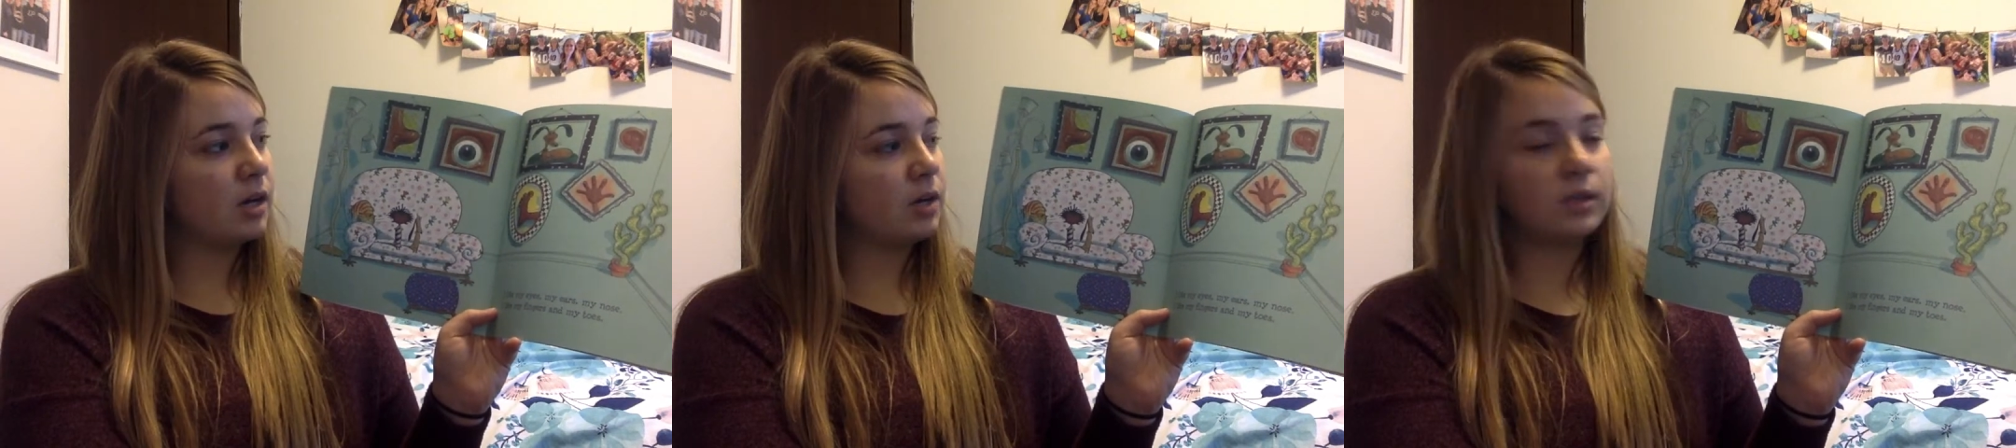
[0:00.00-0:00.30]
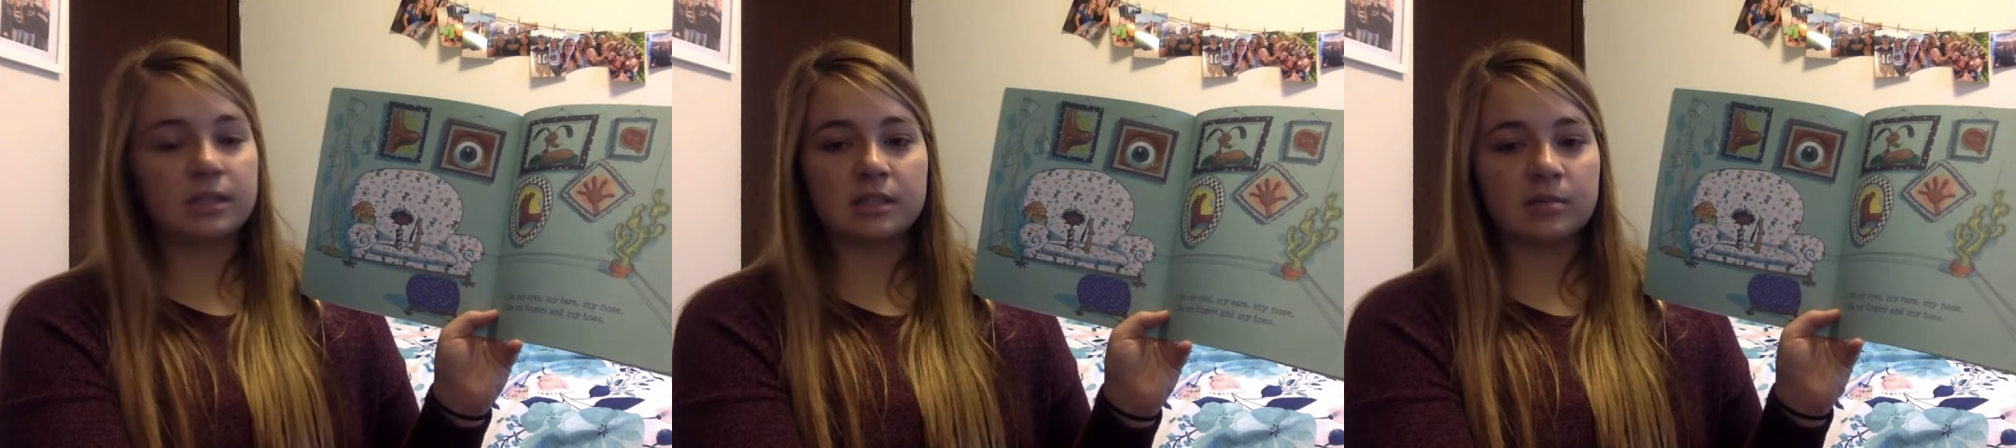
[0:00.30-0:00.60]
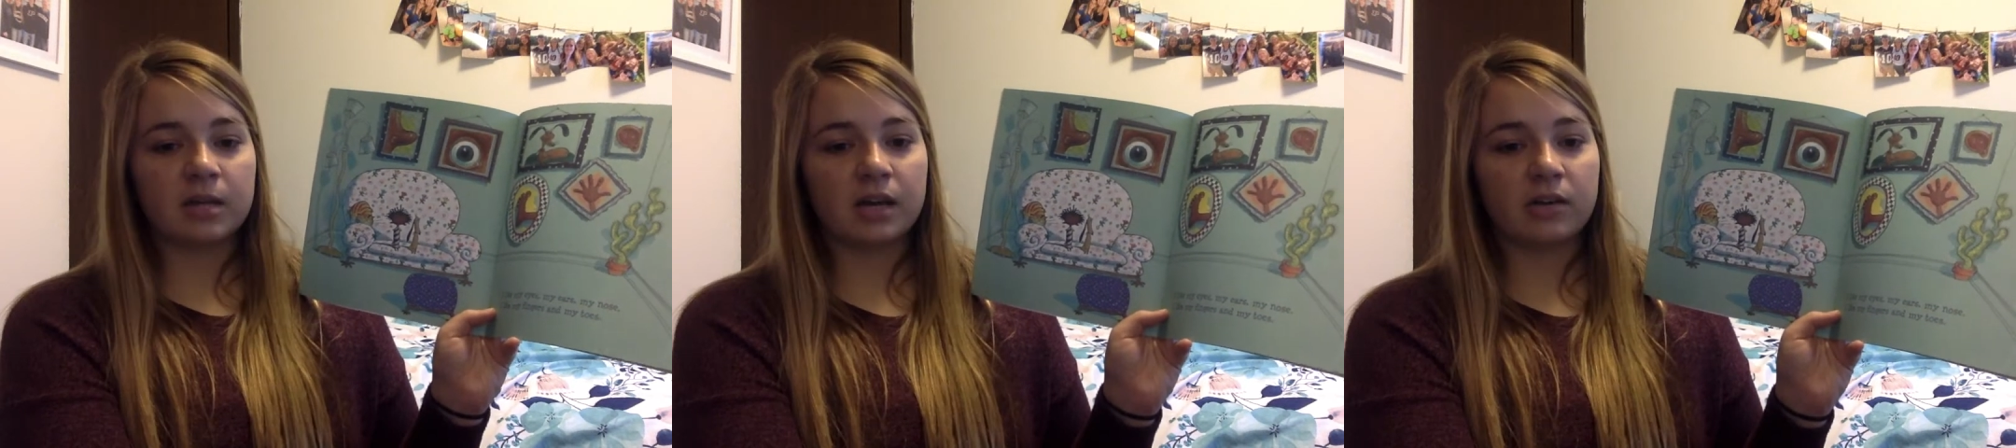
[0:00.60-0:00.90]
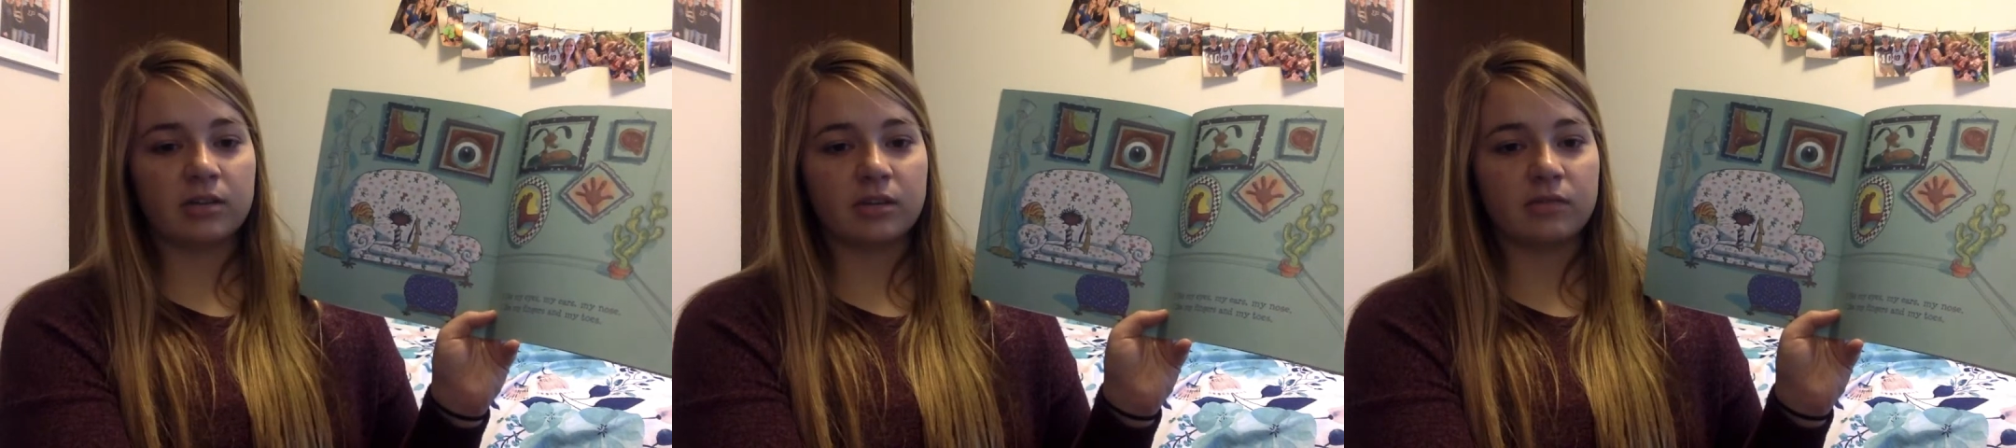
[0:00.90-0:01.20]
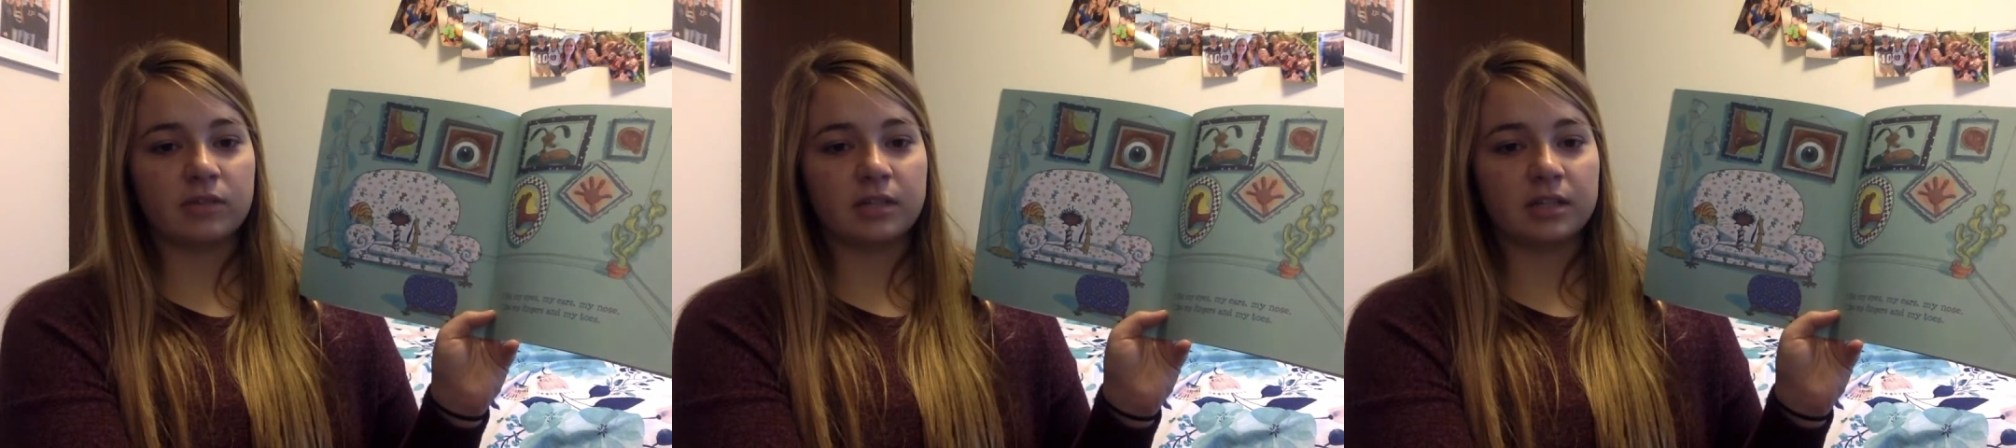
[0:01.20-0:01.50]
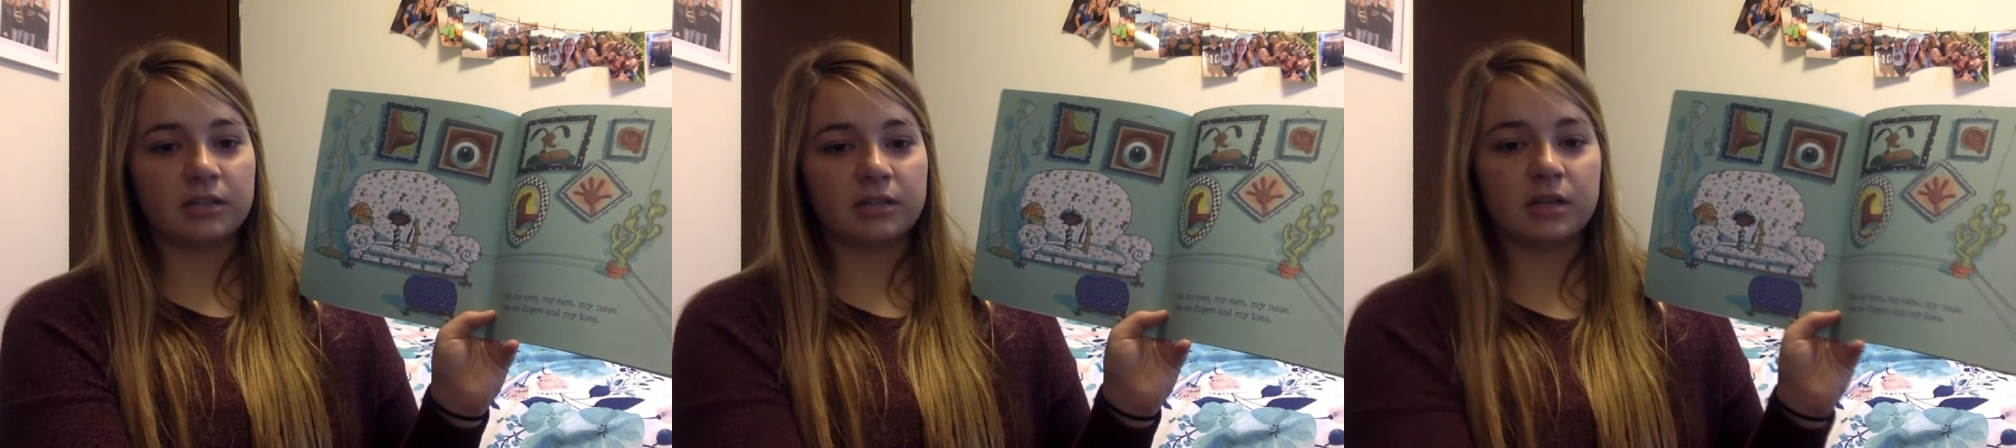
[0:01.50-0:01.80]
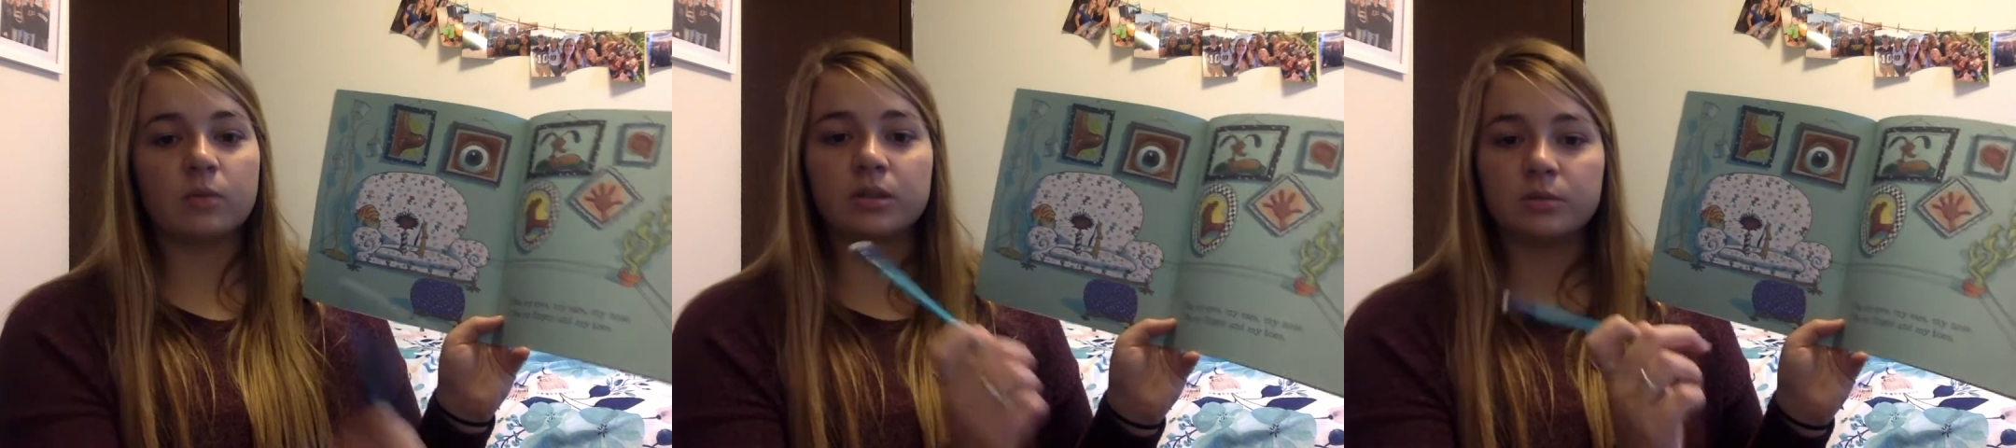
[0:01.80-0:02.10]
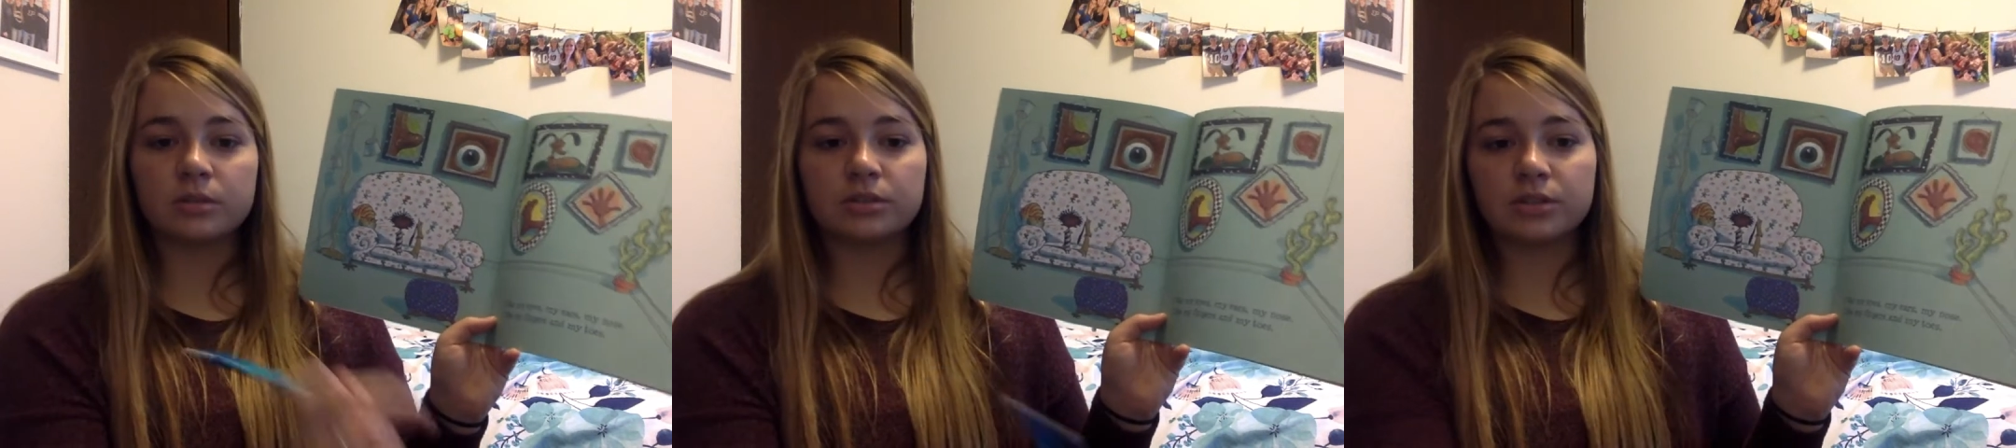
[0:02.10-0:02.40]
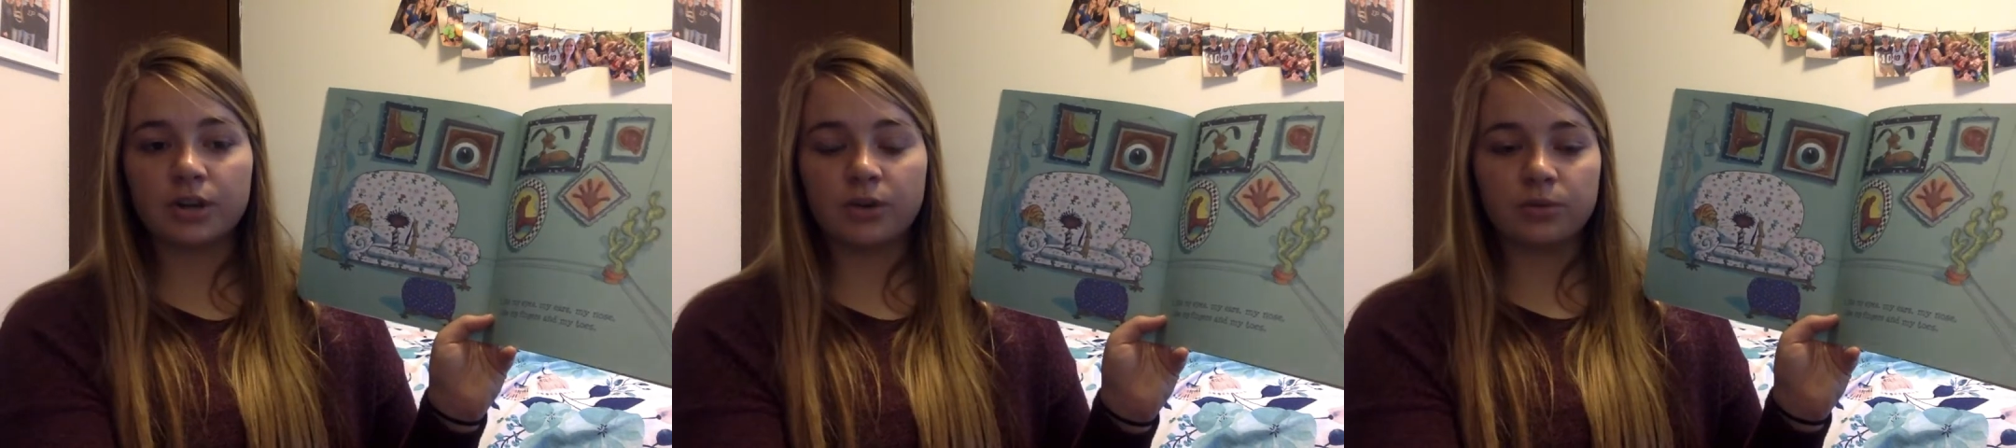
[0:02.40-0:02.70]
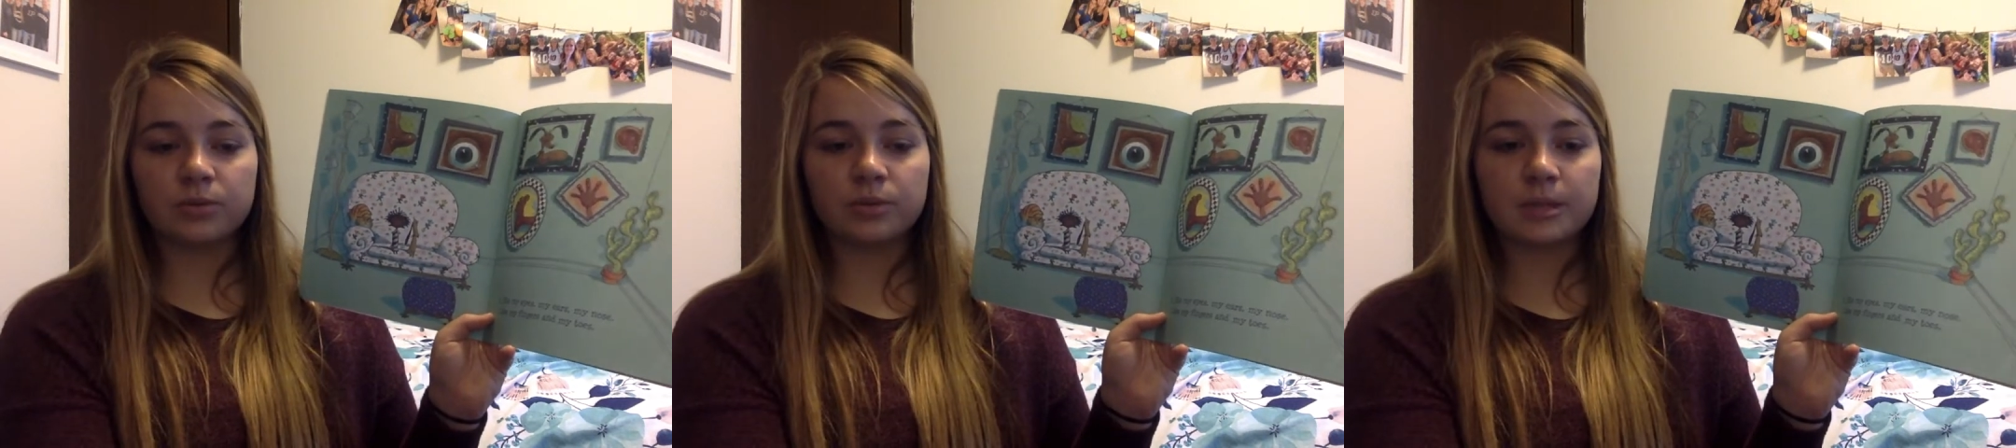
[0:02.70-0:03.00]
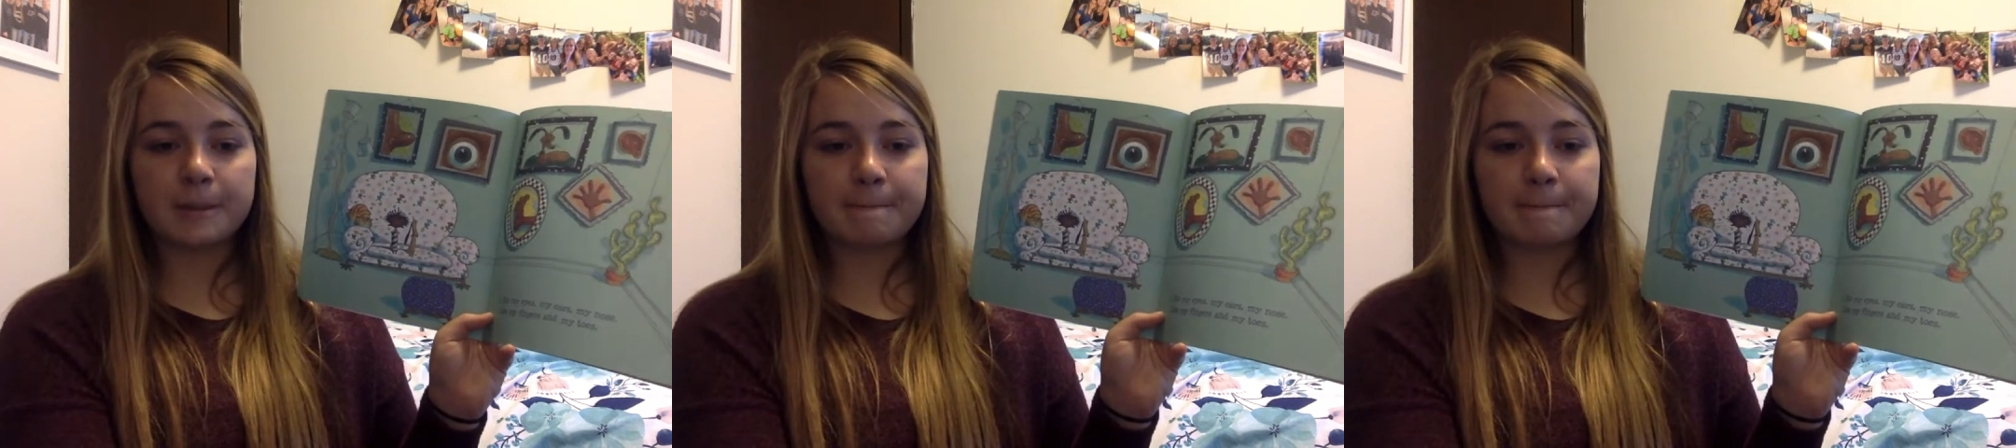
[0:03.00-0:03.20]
Who could tell me how they figured out that word was toes?